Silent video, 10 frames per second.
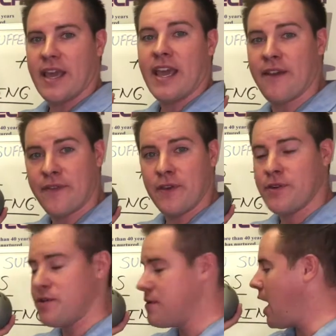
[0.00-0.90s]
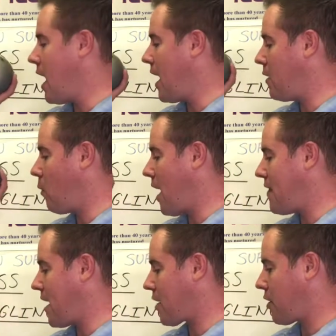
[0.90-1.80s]
If you do not, and why
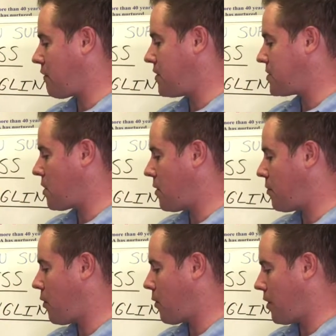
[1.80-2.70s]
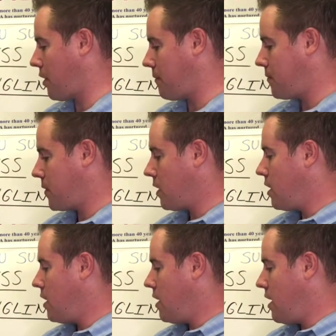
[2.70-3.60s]
that curve is so important,
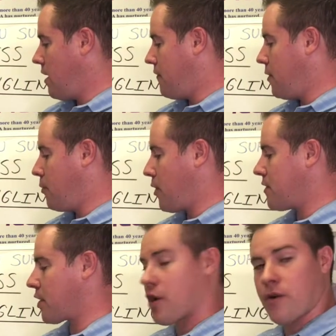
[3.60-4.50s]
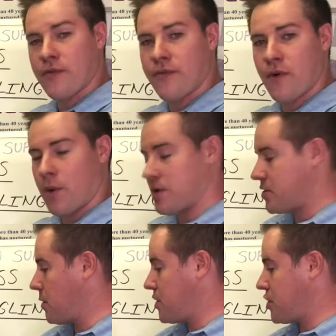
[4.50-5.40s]
if you bring the curve forward
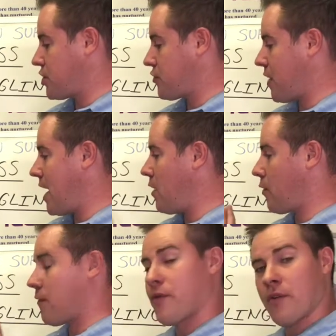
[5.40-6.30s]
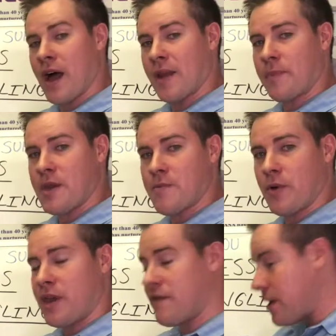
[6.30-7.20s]
so it's straight, or for a lot of people
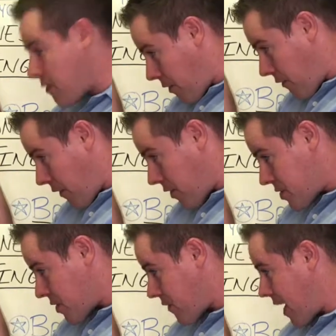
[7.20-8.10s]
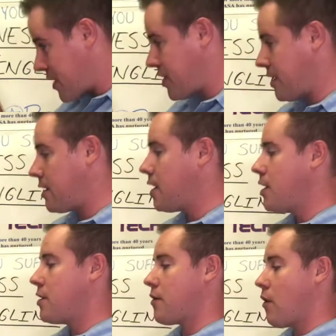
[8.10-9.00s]
even in the reverse direction,
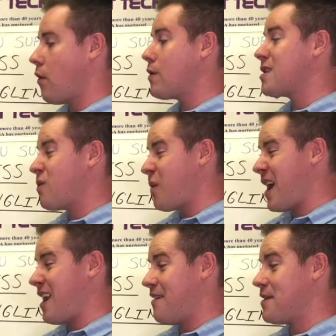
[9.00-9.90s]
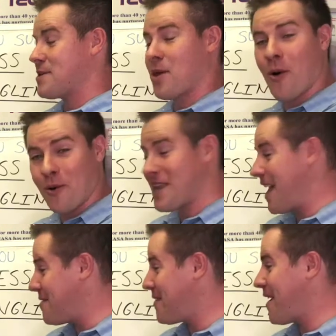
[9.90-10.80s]
you're holding the weight of this whole
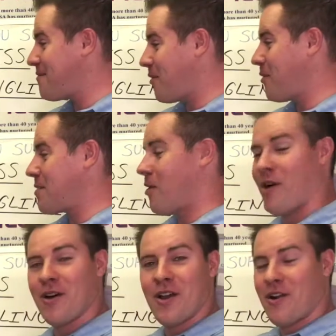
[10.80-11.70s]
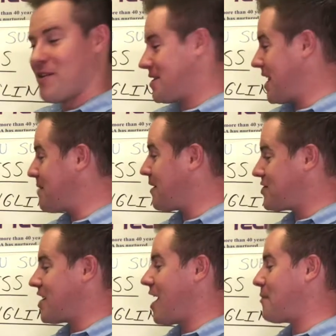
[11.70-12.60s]
10-pound bowling ball, this 10-pound
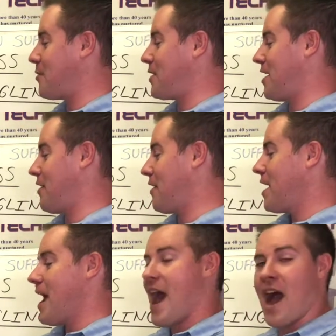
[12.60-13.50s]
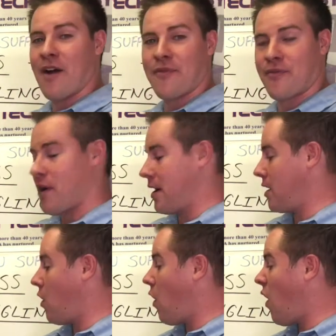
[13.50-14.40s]
shot put here, out front, and
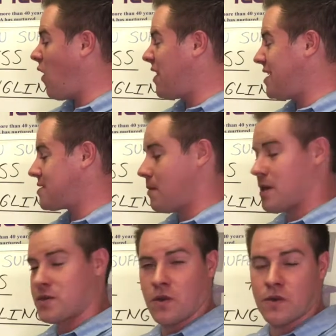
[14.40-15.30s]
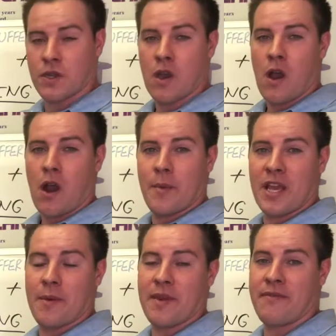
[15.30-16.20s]
all these muscles are
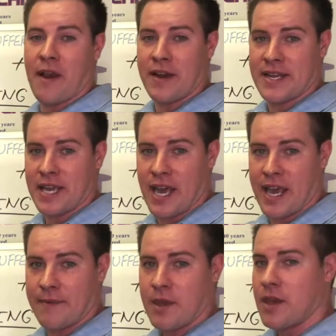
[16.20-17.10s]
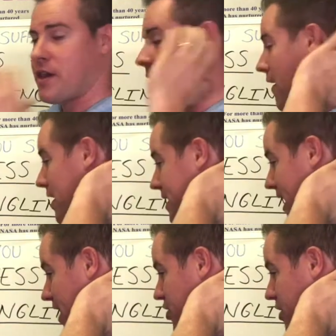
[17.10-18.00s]
becoming very tight, carrying
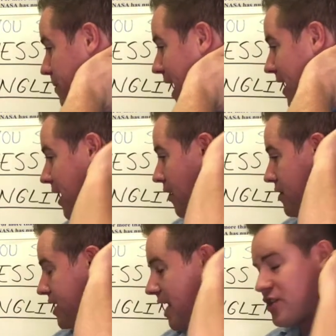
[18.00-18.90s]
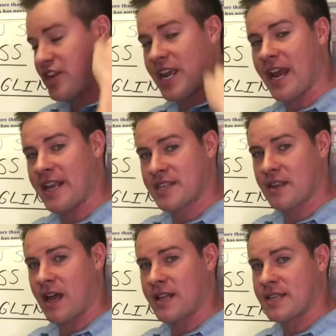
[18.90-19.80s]
tension back here, tension headaches a
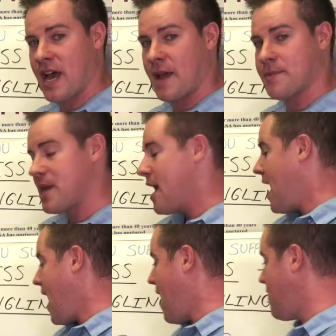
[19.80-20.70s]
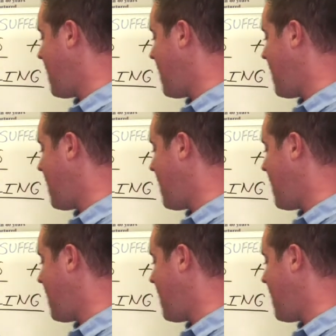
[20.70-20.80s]
lot of times, and